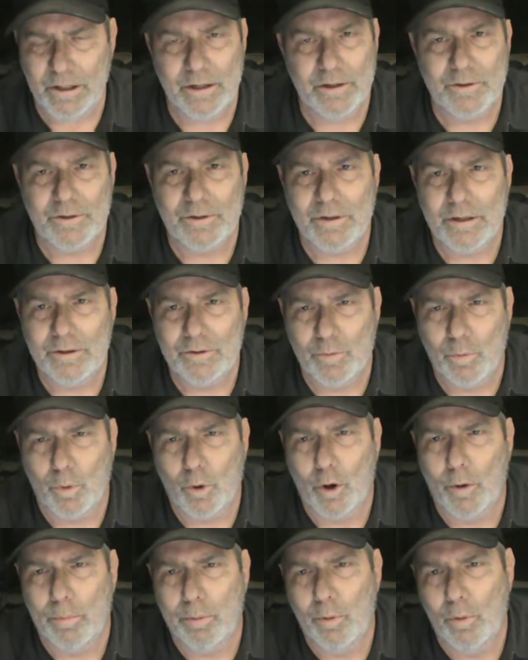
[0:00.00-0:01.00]
is a
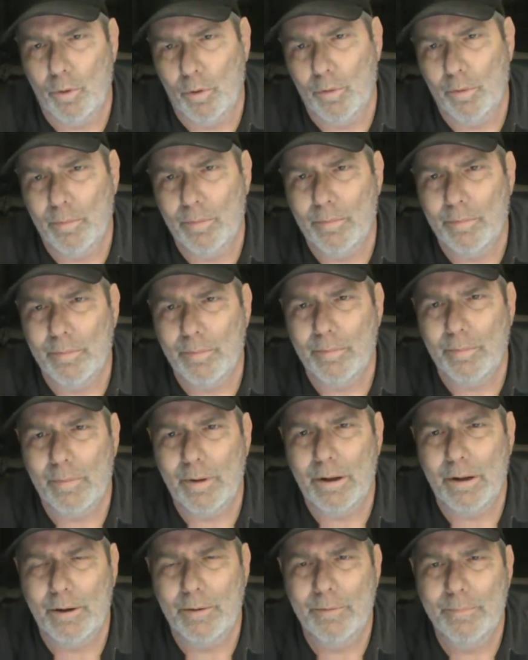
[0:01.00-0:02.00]
Whirlpool
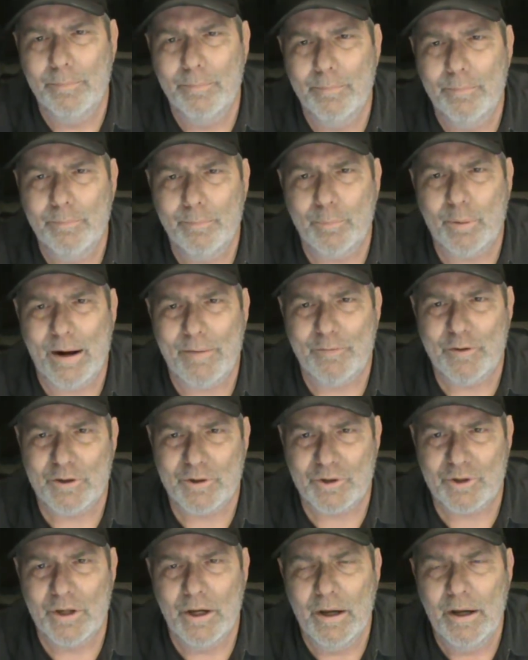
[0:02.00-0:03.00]

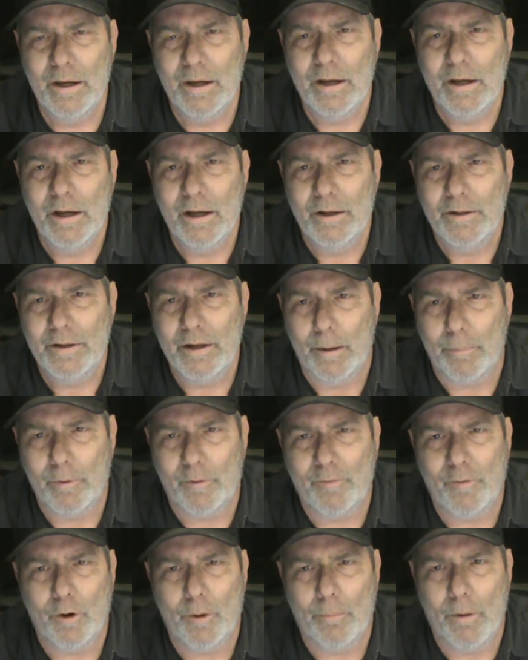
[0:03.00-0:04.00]
preface number
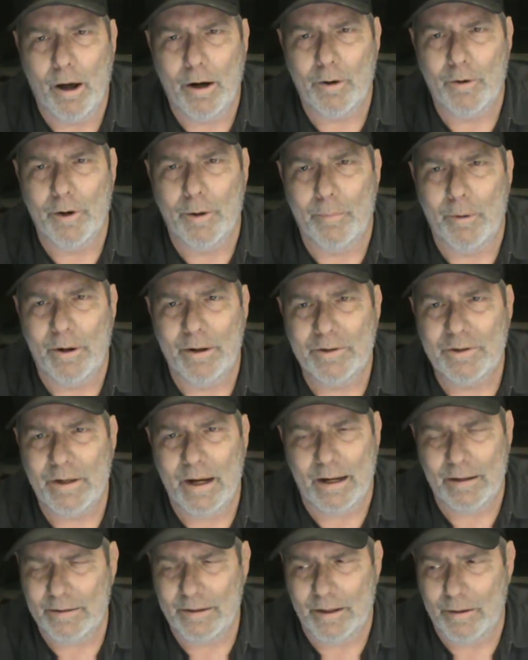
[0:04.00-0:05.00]
for a model number. It's
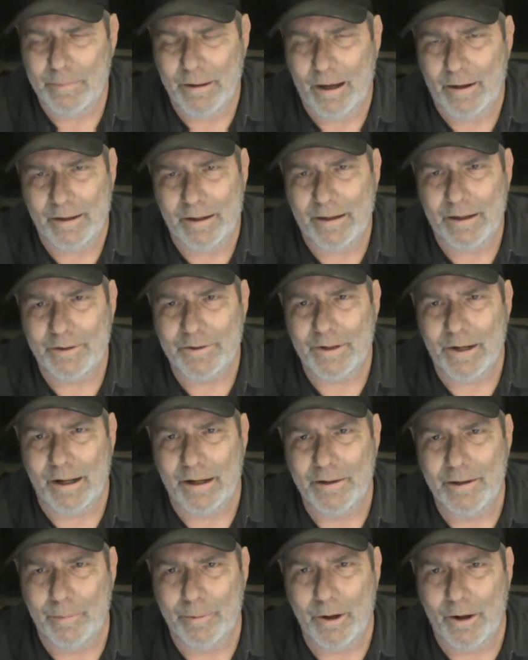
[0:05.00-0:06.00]
not going to be on a
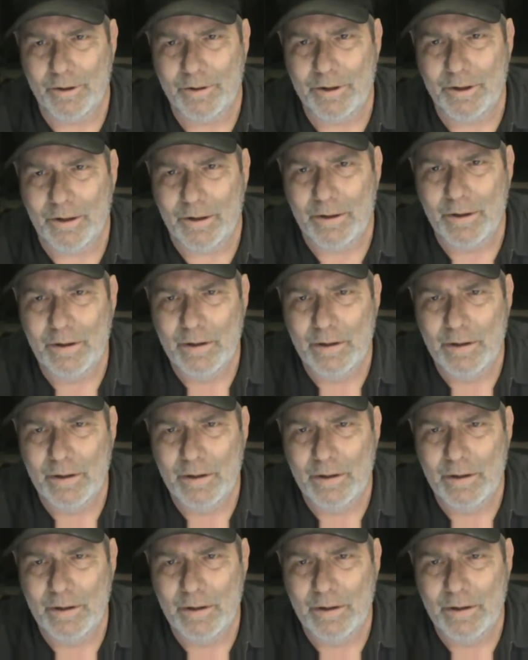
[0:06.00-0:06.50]
KitchenAid WRT.